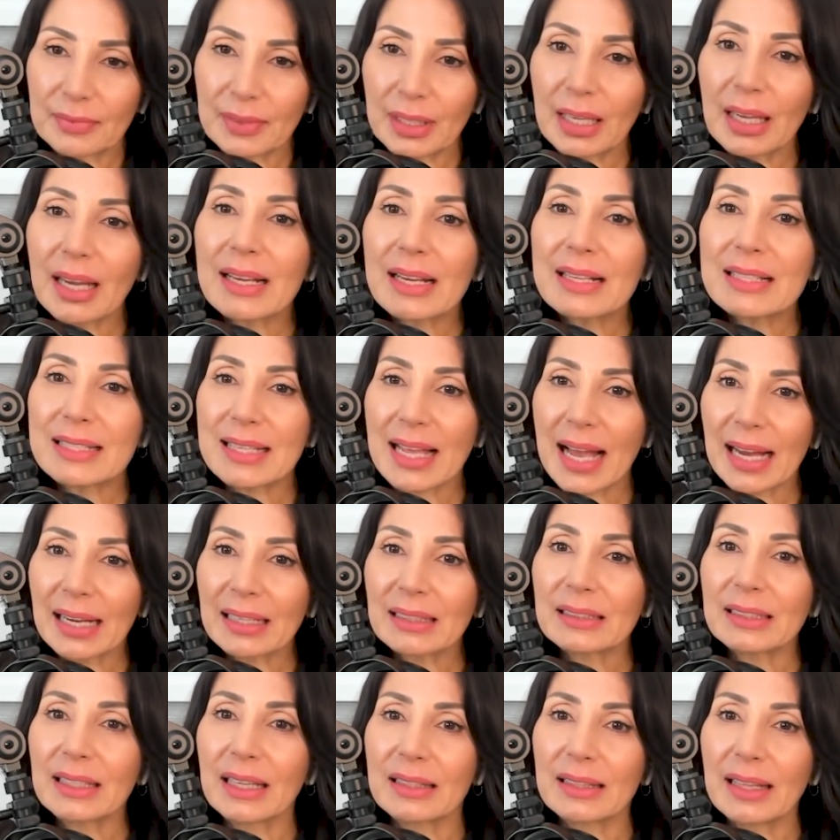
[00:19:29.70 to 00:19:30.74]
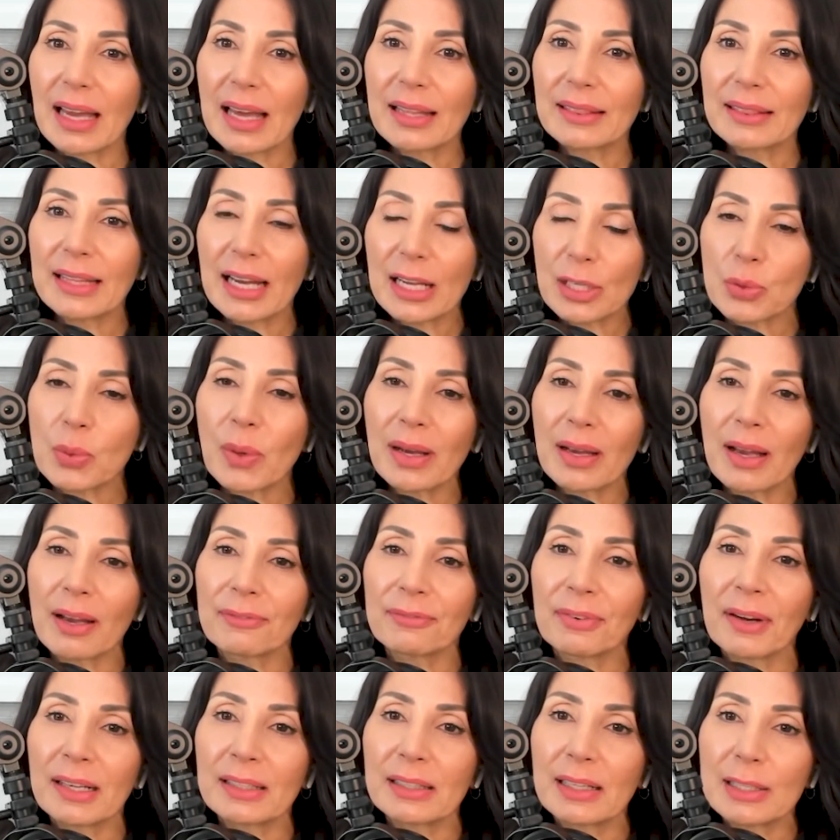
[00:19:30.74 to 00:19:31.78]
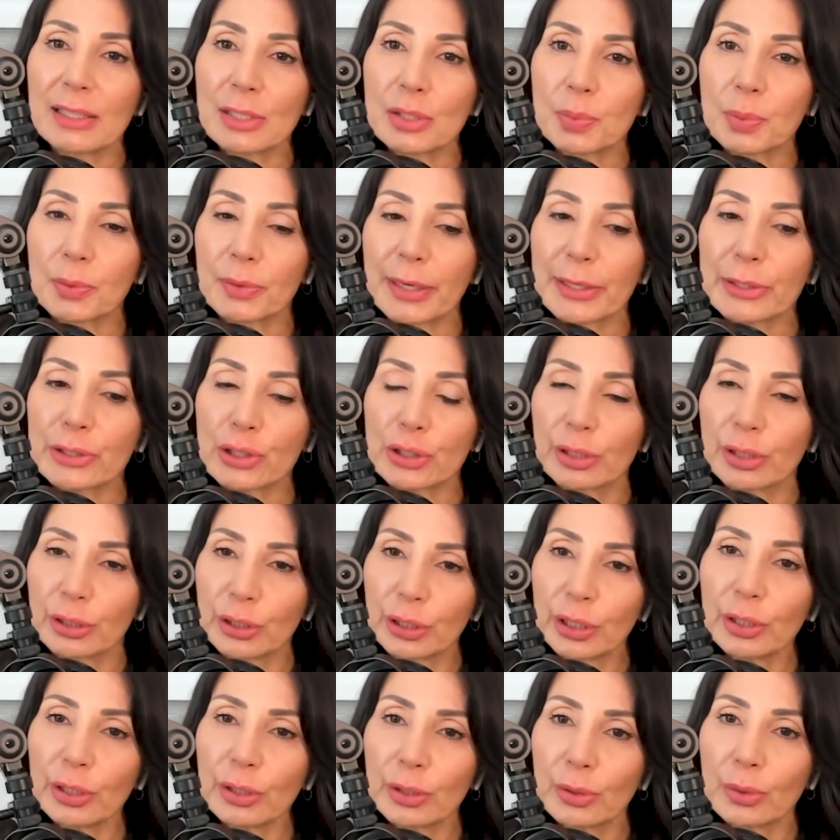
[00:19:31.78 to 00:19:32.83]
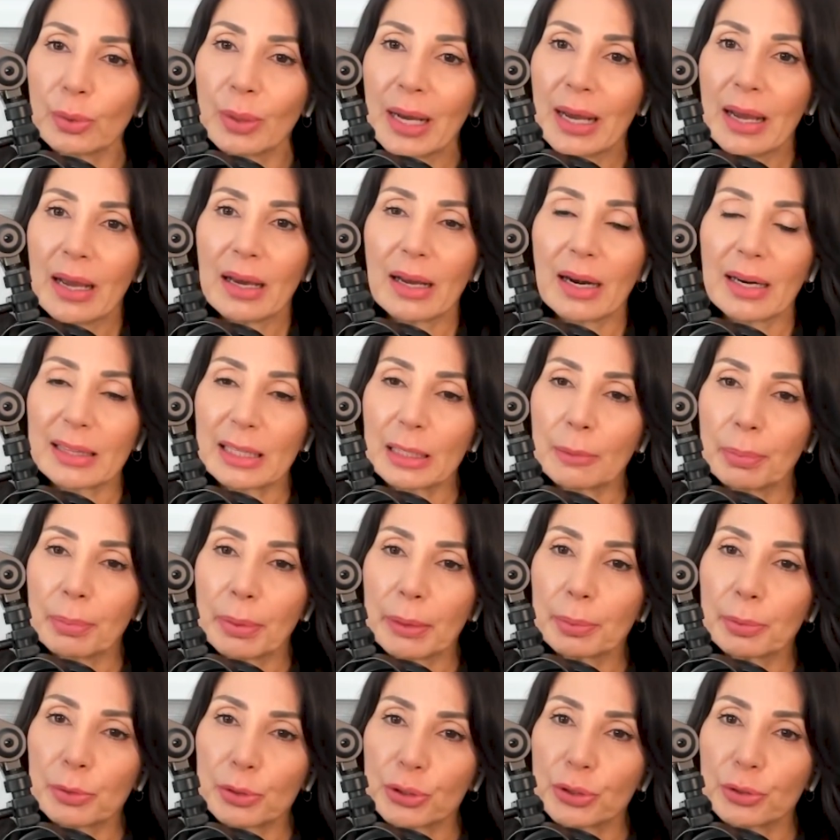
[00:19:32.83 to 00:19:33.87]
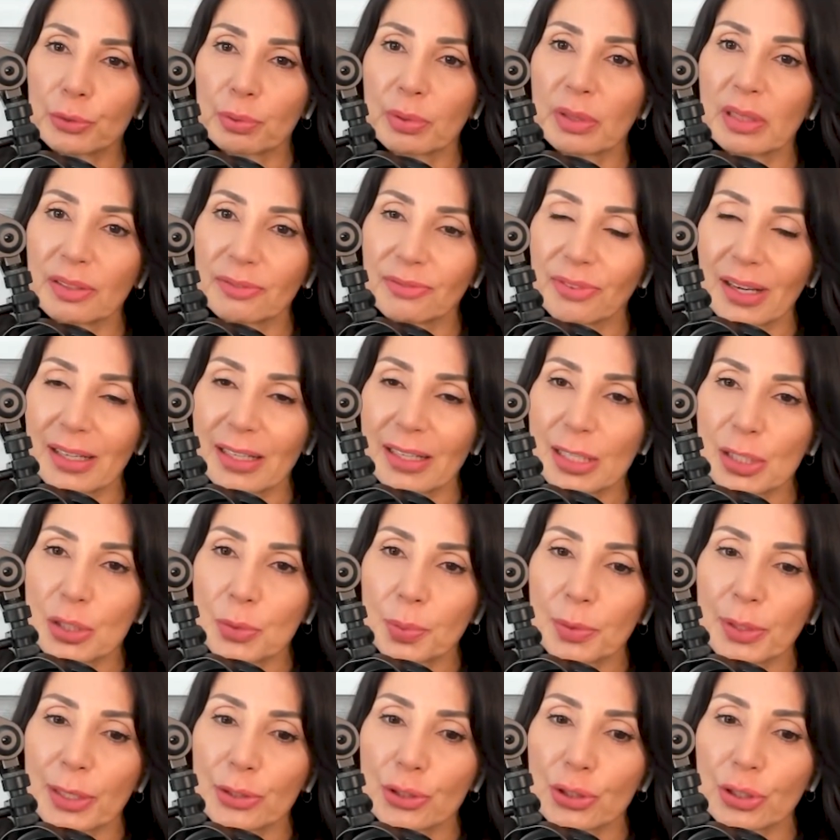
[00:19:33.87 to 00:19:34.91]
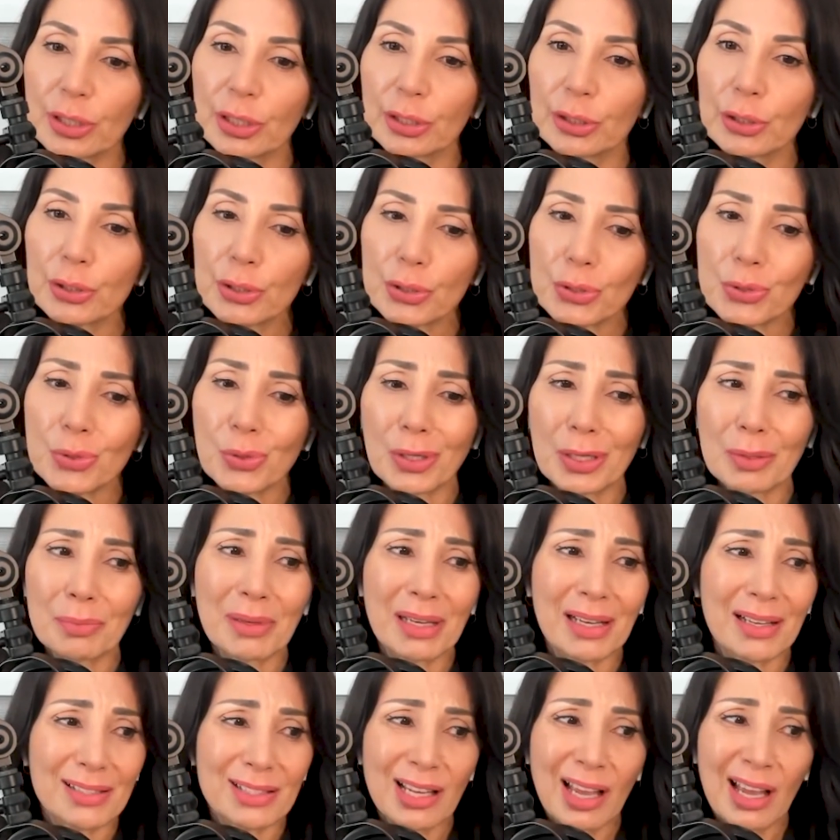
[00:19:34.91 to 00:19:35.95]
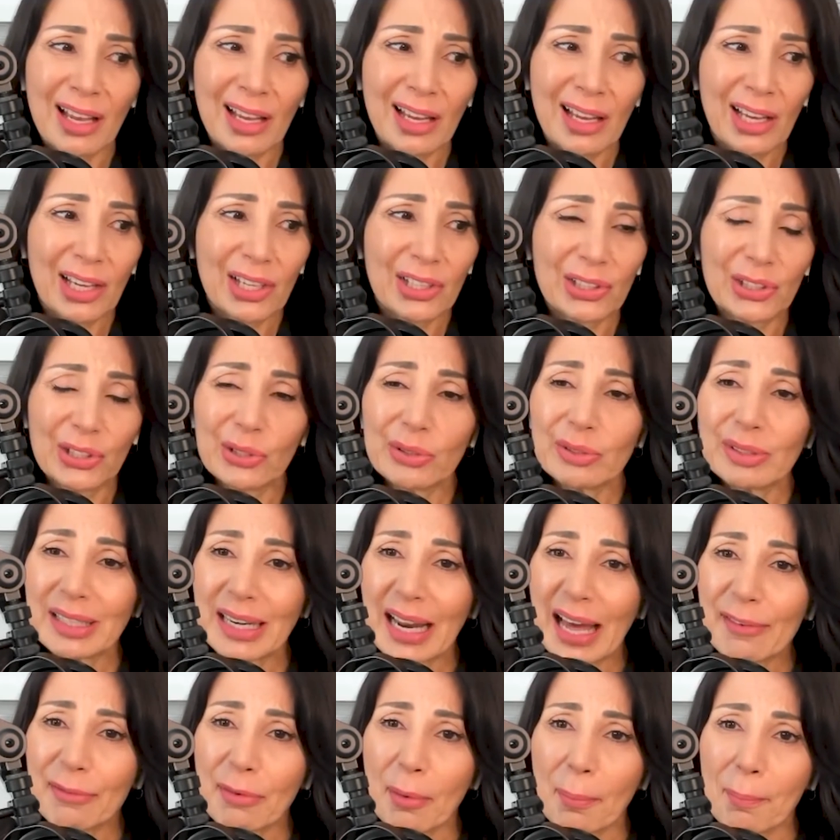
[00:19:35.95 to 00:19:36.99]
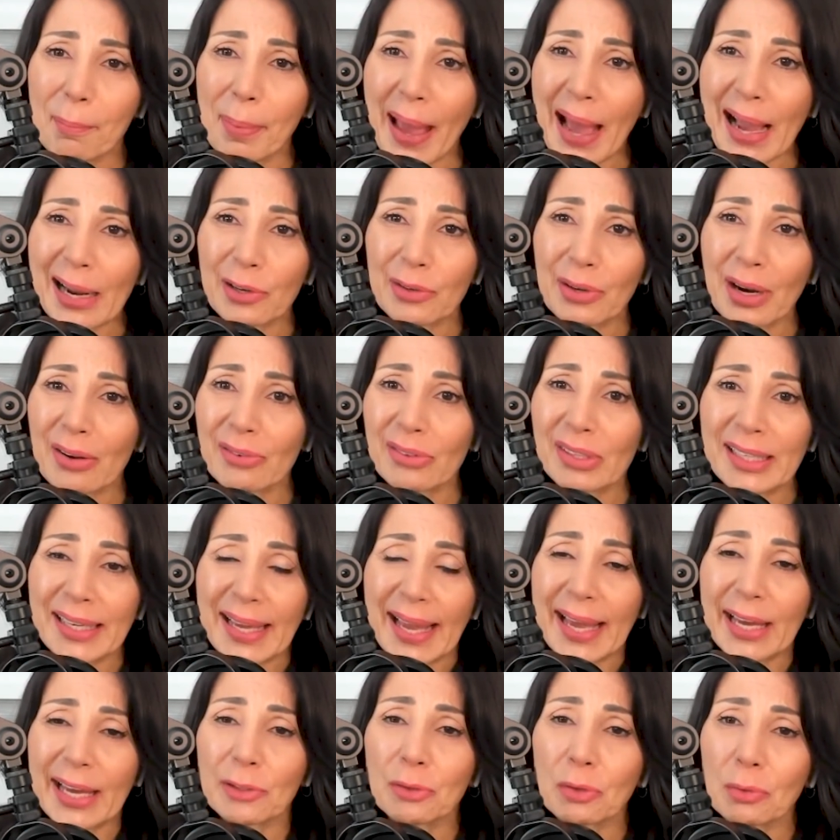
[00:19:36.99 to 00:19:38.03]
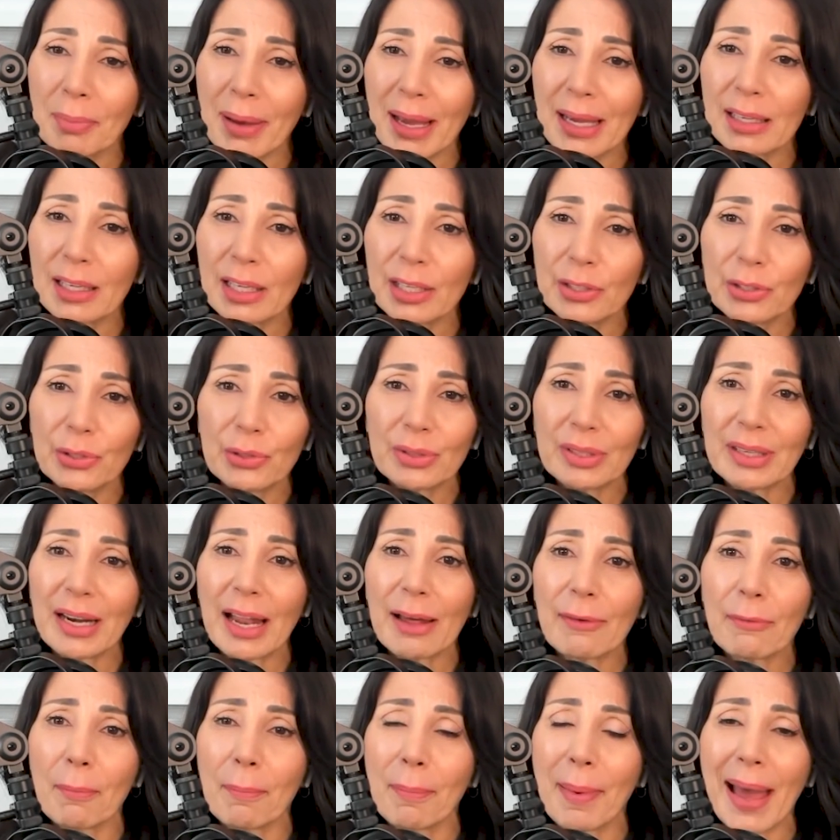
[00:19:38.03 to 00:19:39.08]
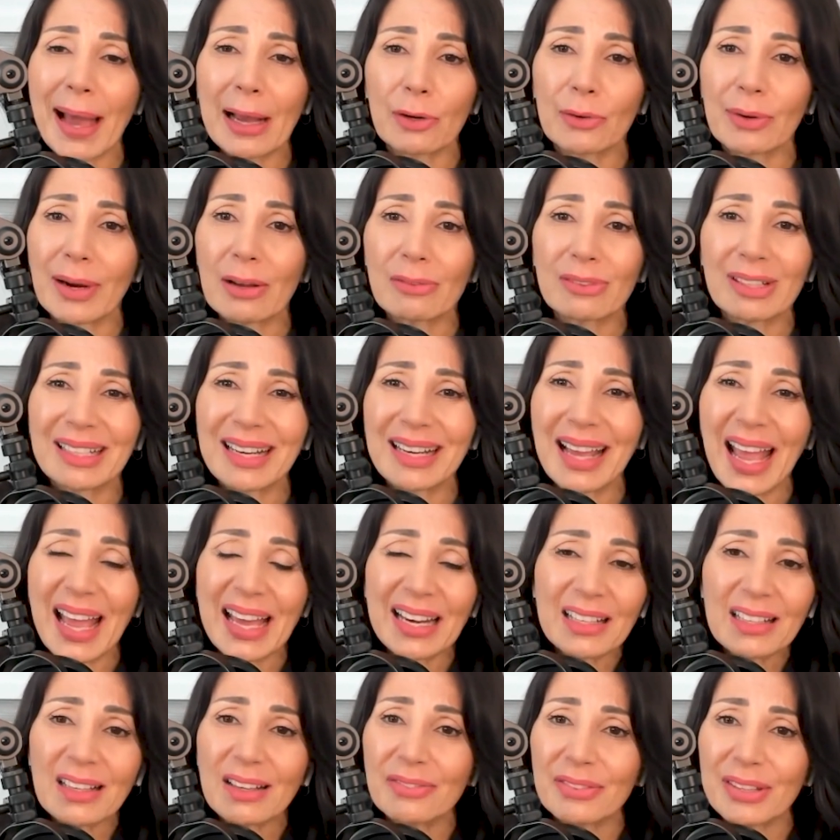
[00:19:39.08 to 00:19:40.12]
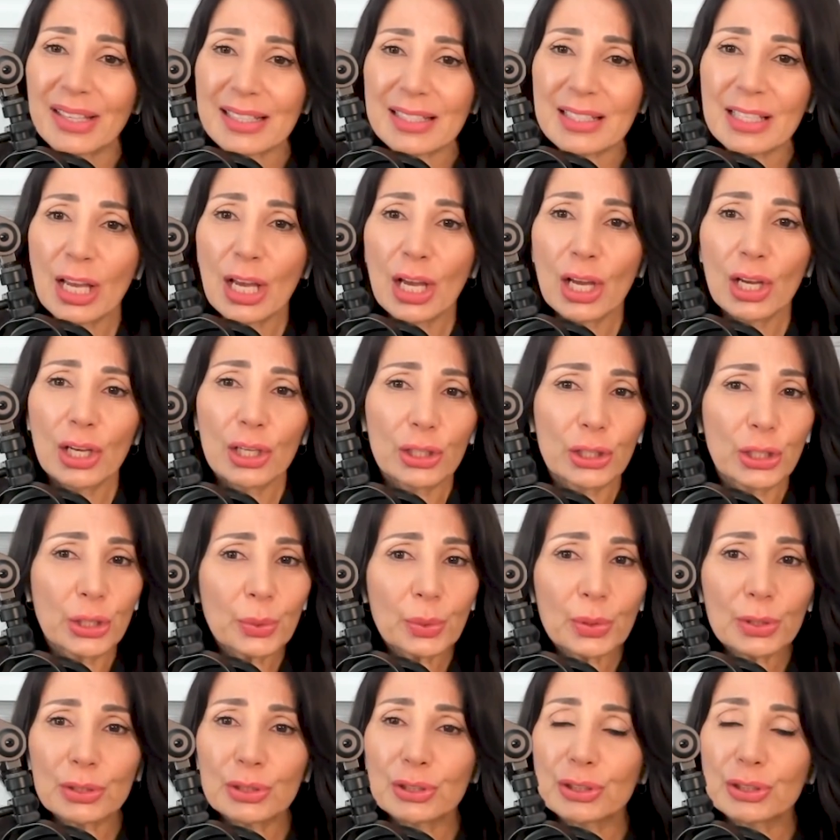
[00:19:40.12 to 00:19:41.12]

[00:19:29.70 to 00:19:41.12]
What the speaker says: Exactly. And that's why I find inspiration in you. And I think people should really find inspiration in your story because you didn't have a background in candle making. You didn't have a background in any of this. You